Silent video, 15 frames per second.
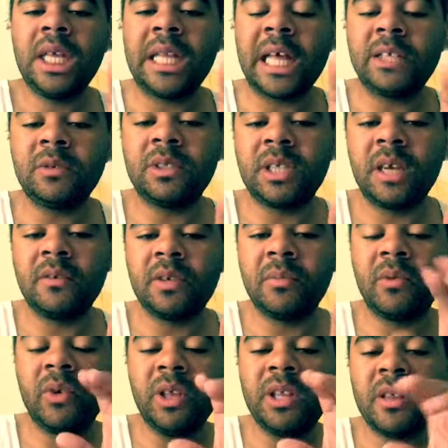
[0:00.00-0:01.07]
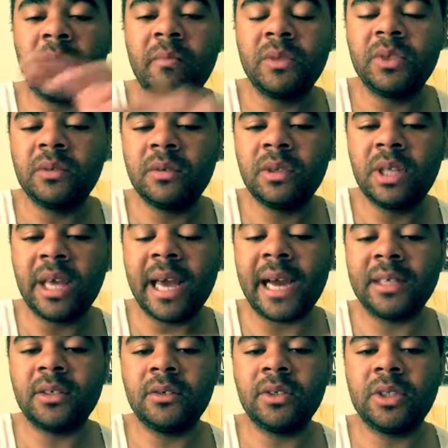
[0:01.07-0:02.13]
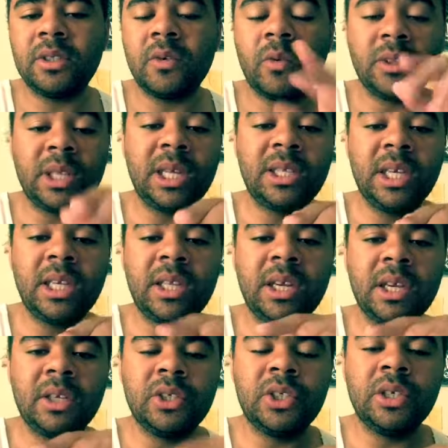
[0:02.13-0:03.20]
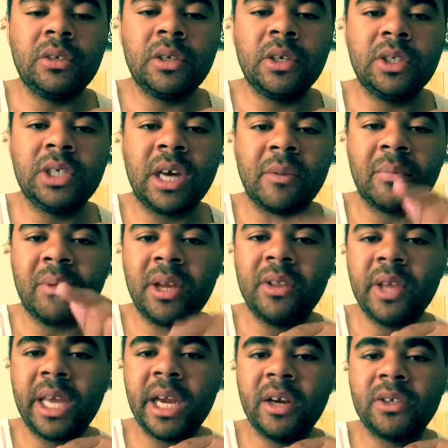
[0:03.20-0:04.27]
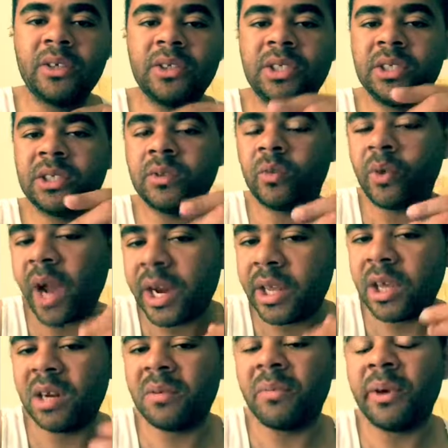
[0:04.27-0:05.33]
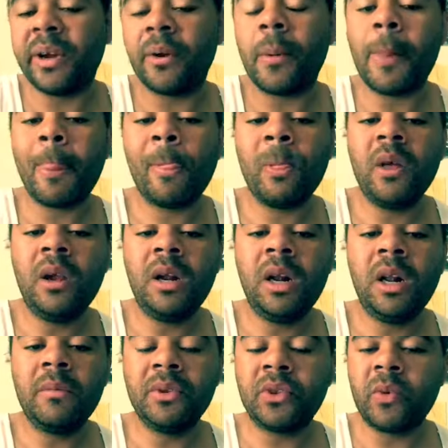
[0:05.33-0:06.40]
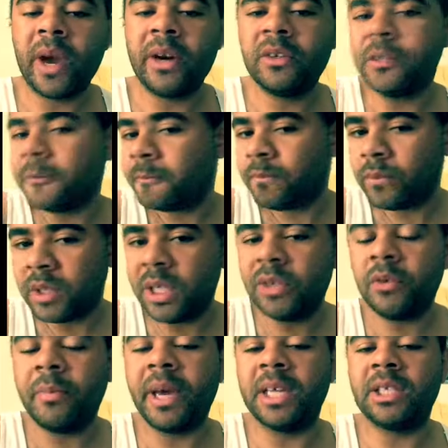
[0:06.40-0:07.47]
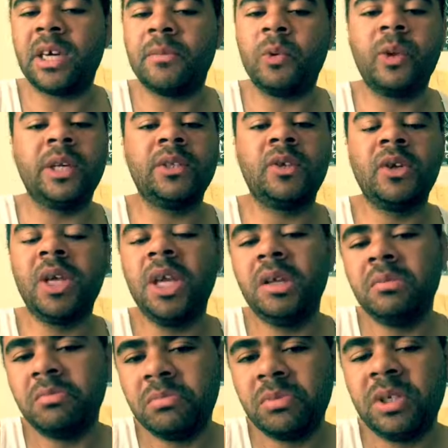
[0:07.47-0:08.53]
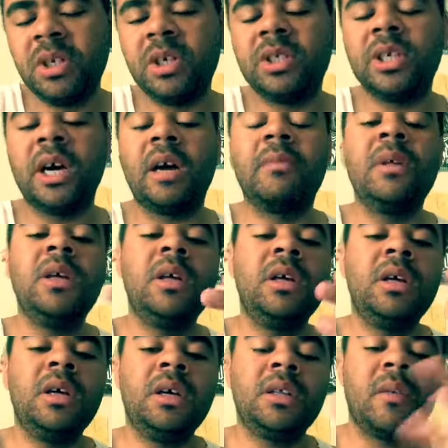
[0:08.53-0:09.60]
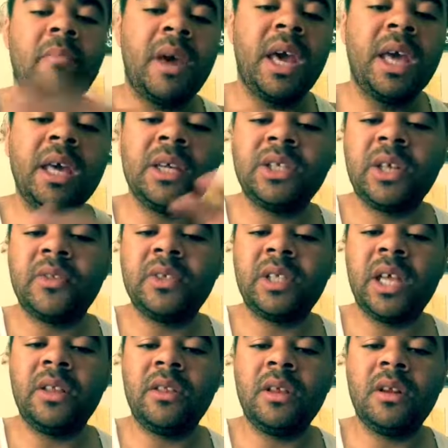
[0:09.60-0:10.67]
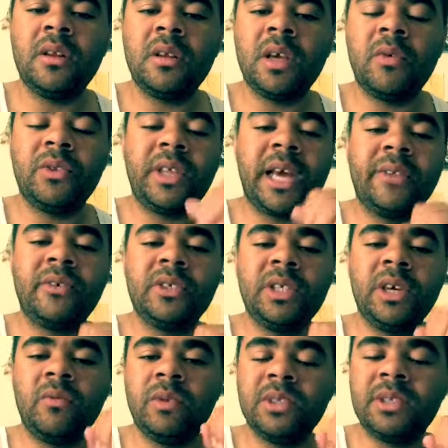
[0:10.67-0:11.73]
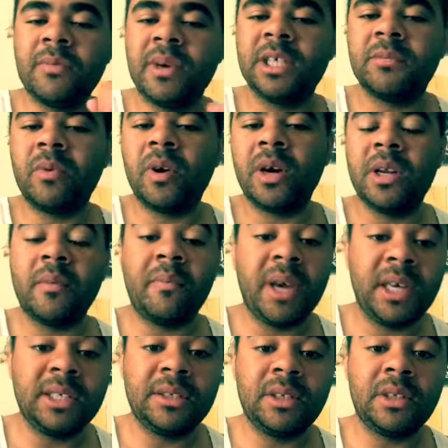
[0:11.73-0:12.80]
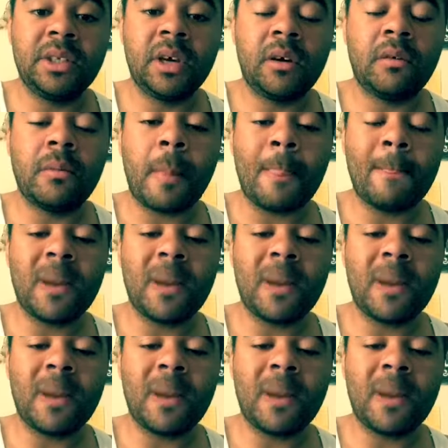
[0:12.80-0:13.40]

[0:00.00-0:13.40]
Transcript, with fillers: That's what saved it. But really, the the actors, what they did, they did a good job. They're playing the characters. Just the writing could have been better. But the writers didn't do a bad job. Director, he did a good job. The Meg and Jeff Statham and what the actors did was the best part. And the pace of the tone.